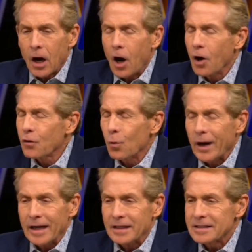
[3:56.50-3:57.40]
All the
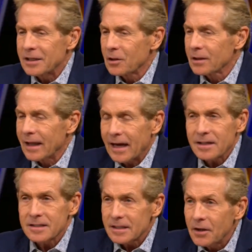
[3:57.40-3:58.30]
way until
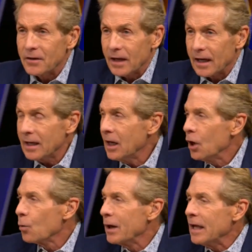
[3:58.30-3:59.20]
last Sunday
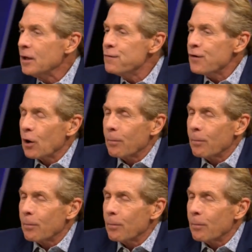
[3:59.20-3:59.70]
when he fell